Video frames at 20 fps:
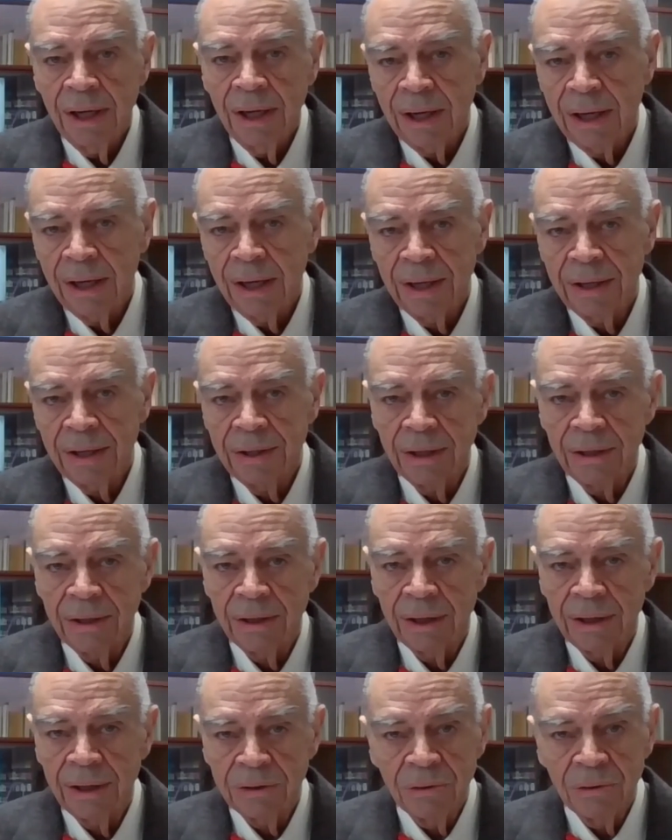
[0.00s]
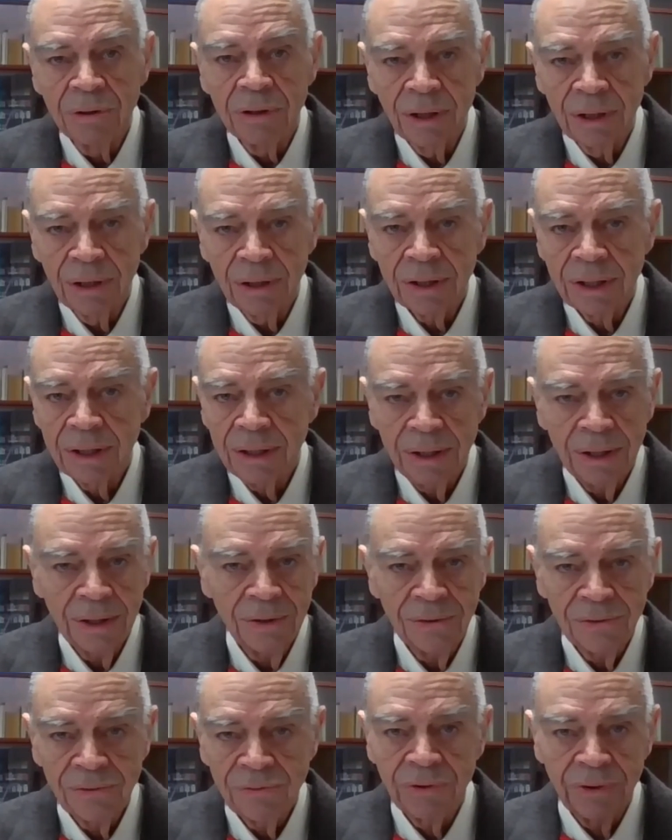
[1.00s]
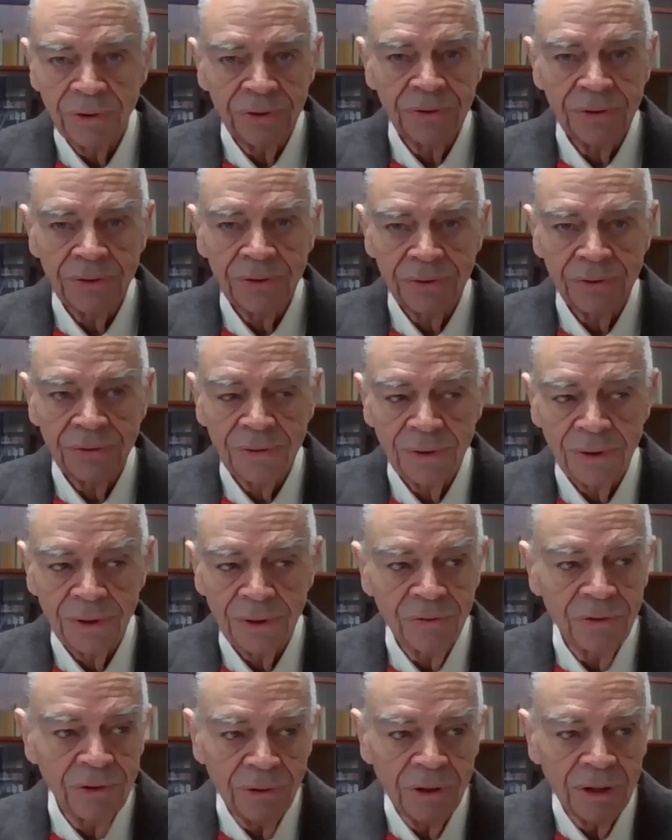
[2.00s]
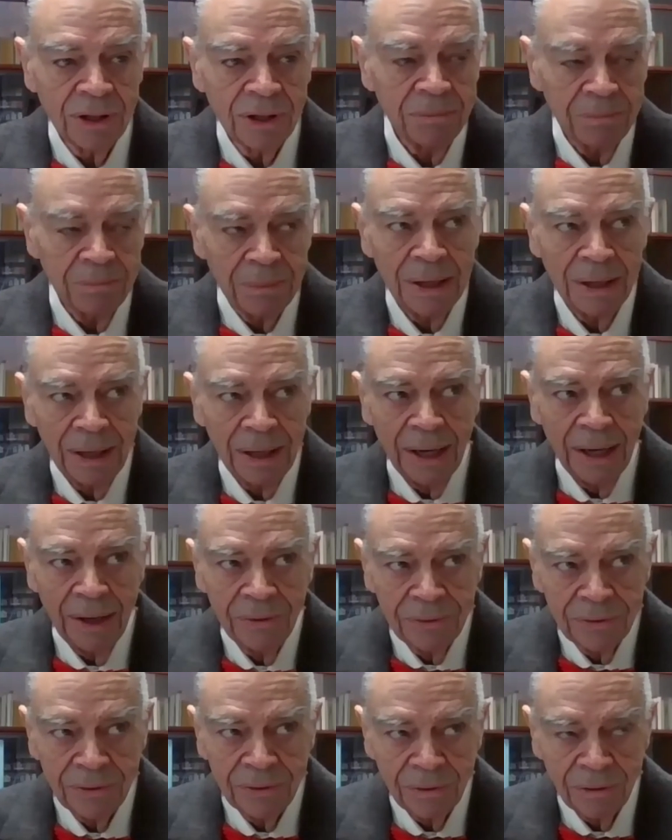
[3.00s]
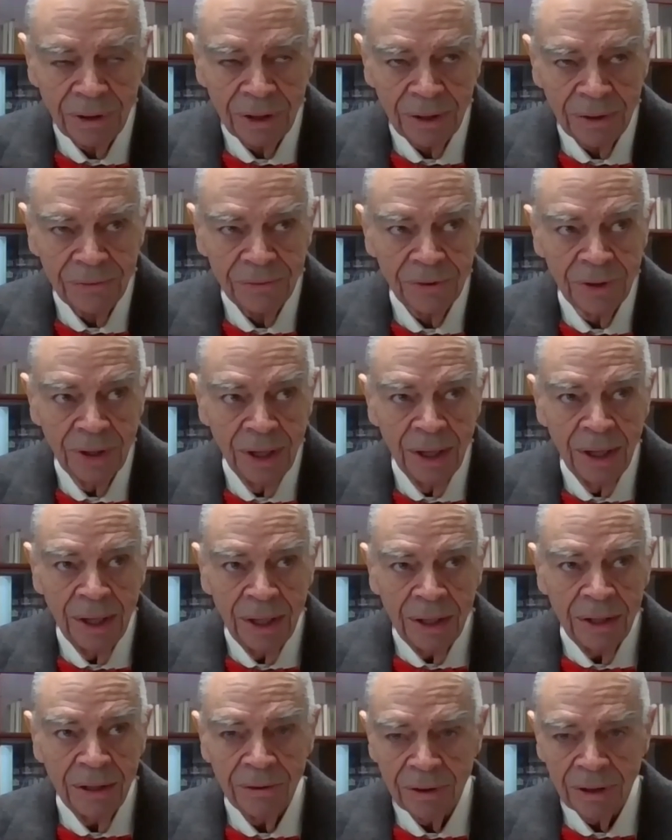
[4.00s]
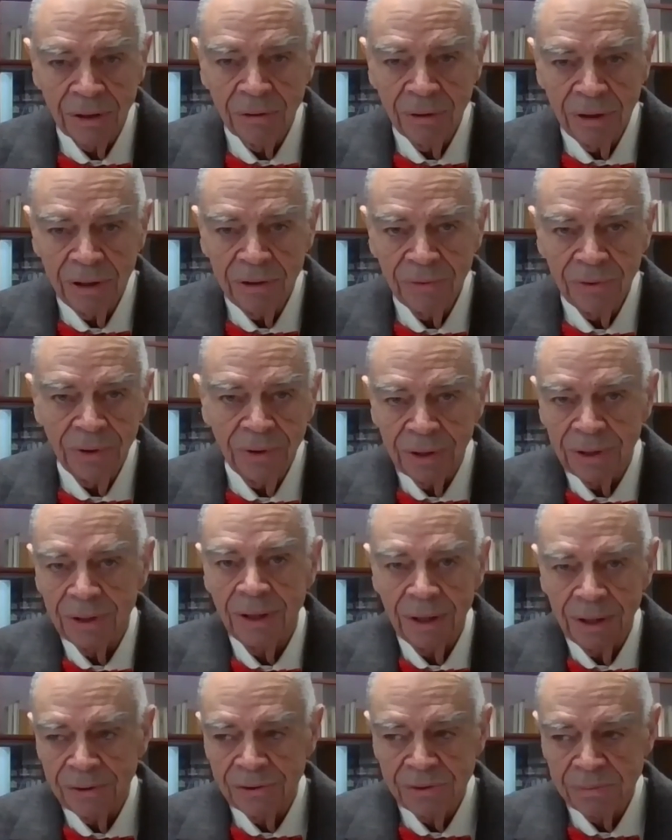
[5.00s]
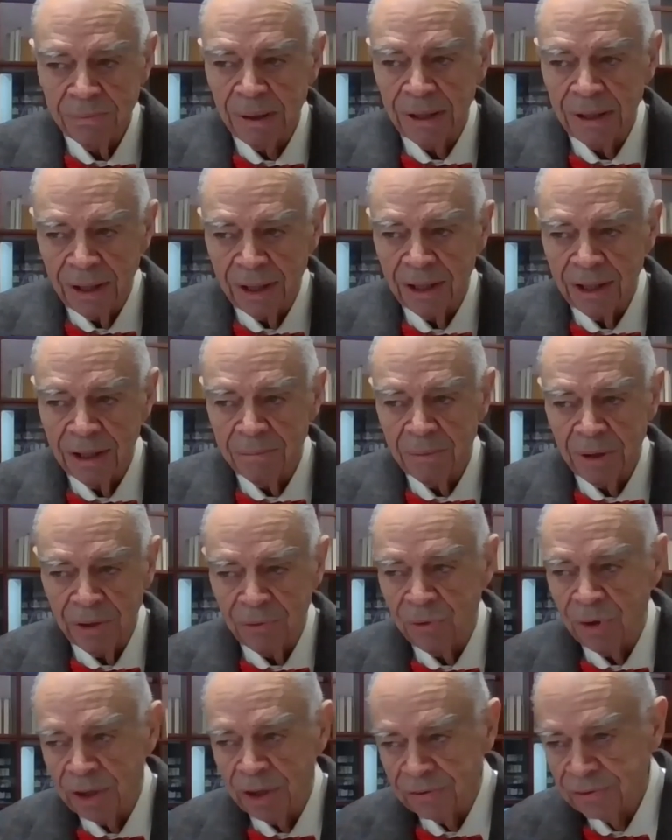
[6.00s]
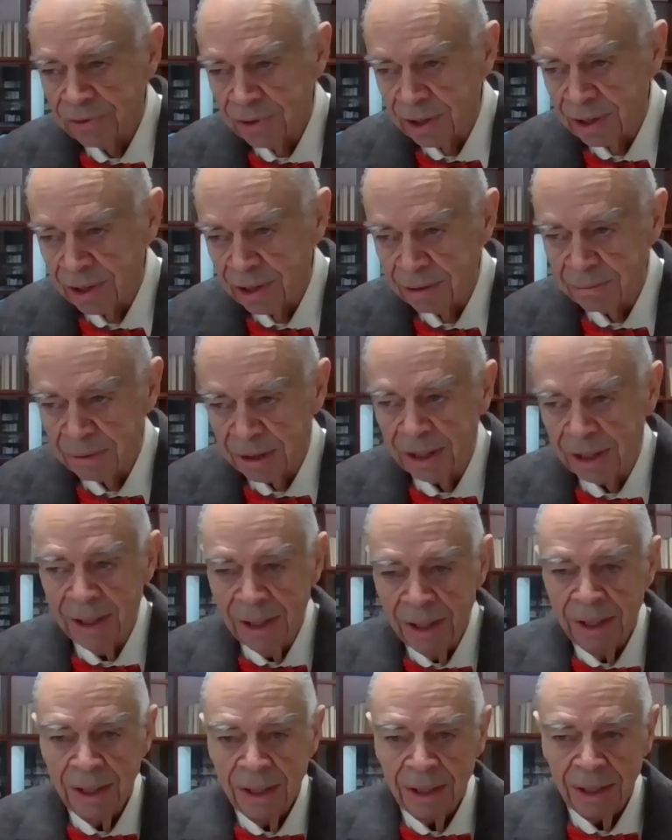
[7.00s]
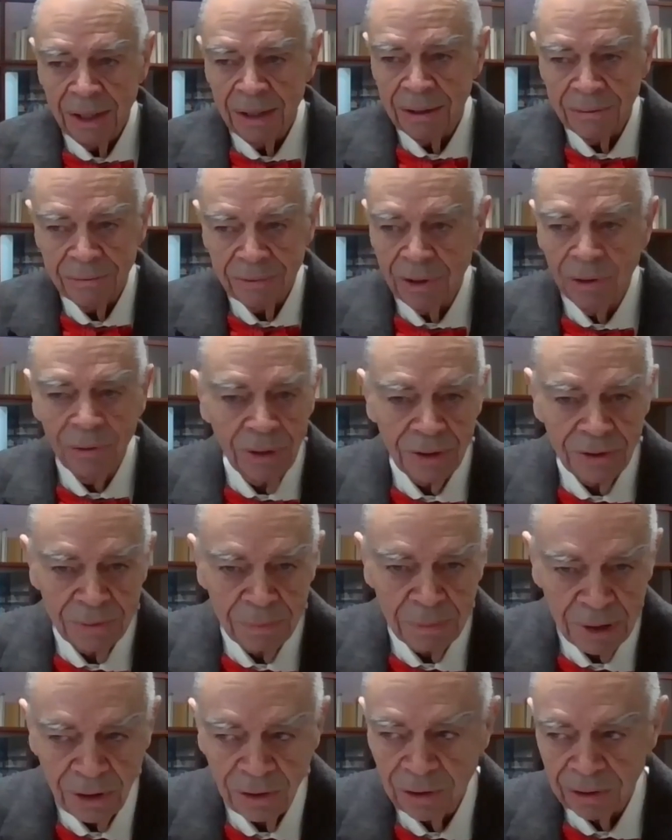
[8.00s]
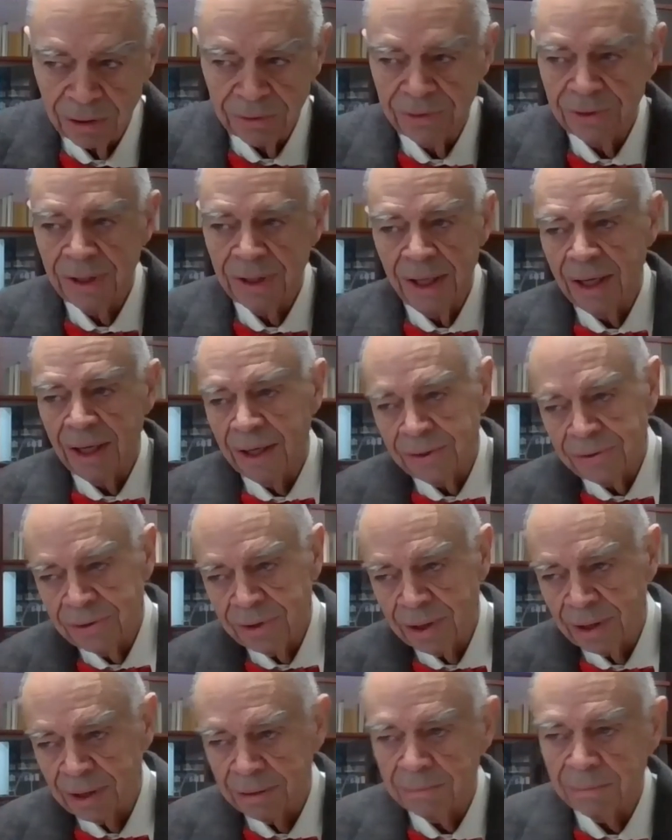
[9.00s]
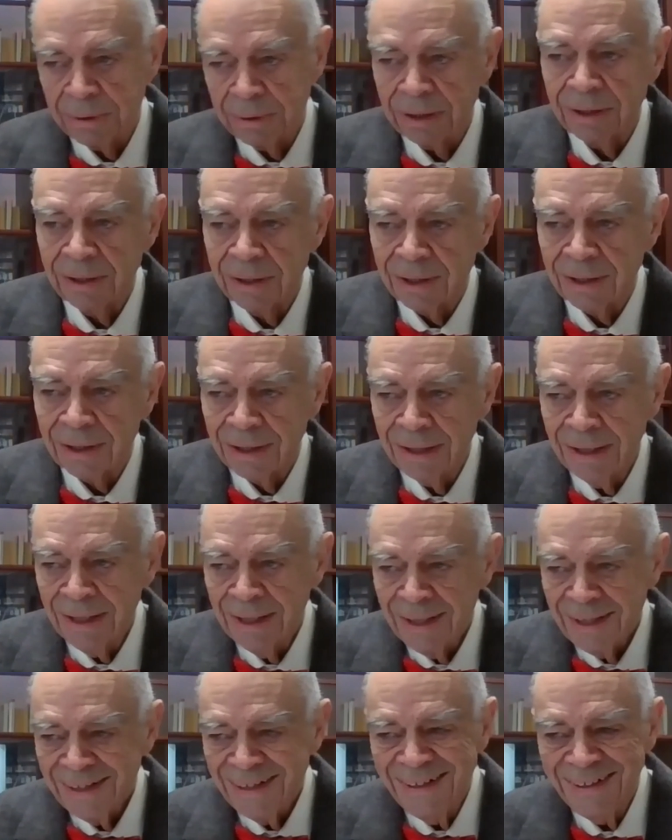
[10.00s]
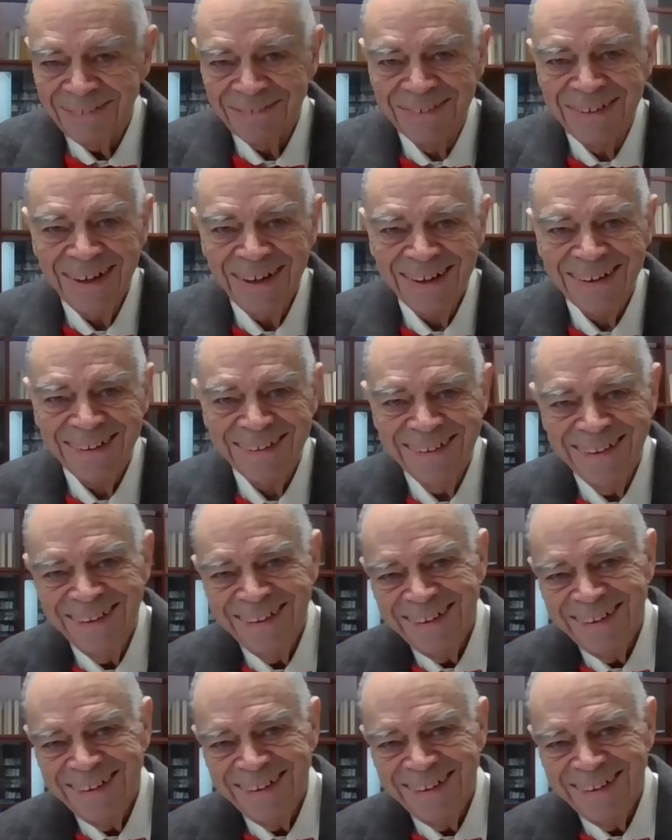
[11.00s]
And you can look in these, for instance, if you look up my house address here in Greenville, it'll list my name, my wife's name, and don't list my dogs and cats yet, but you've got